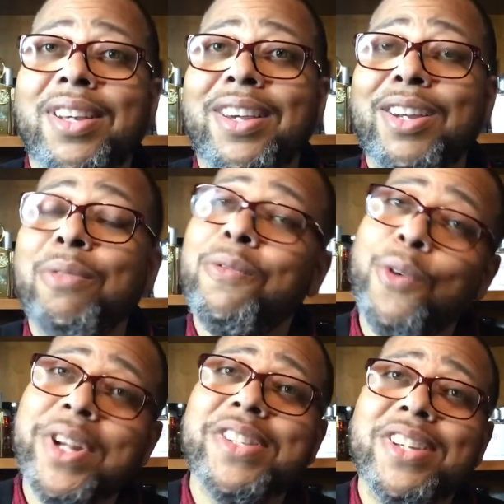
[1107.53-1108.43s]
and I'm
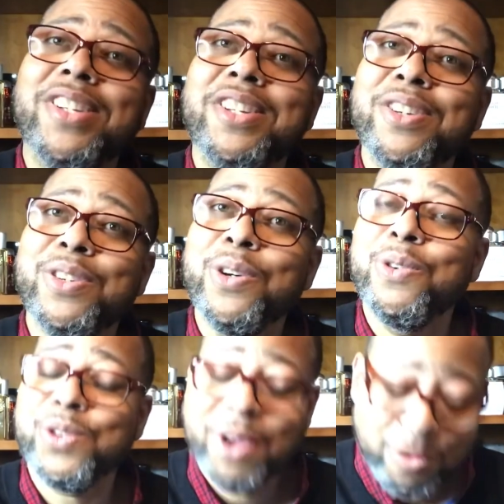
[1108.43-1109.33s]
46 years old.
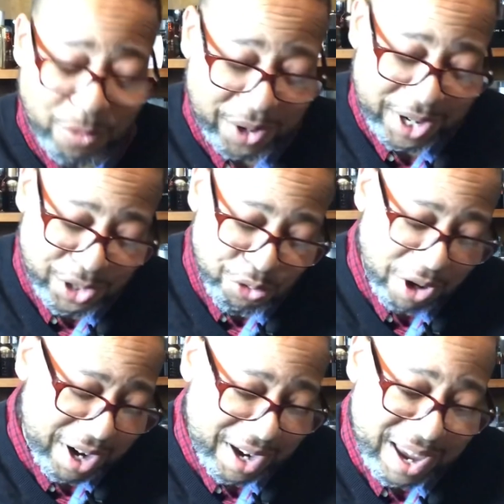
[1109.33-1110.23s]
So I want to
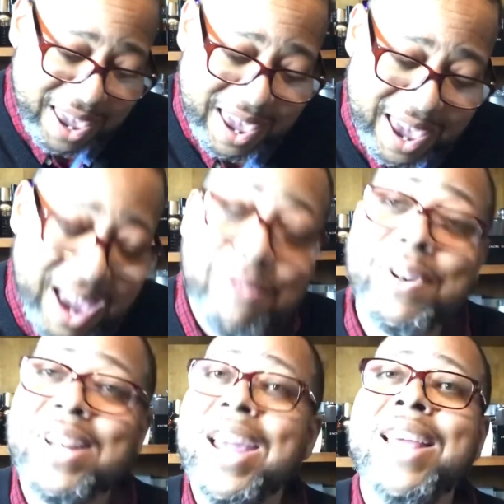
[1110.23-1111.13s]
enjoy
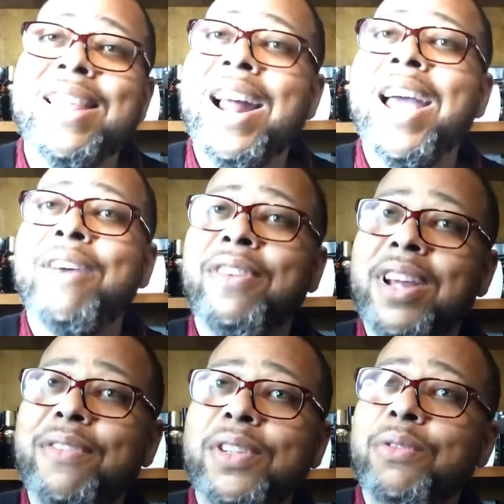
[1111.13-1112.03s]
every day that I have
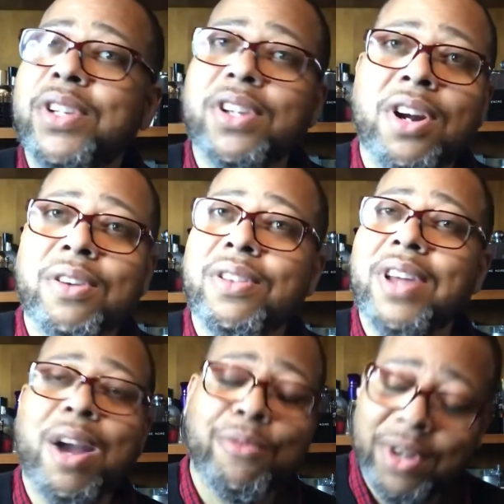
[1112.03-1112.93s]
left on this earth.
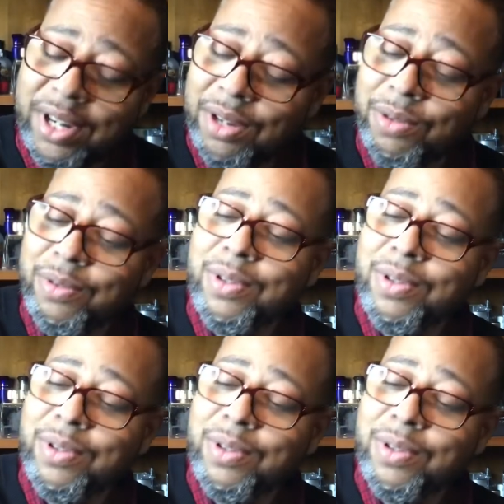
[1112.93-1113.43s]
I really do.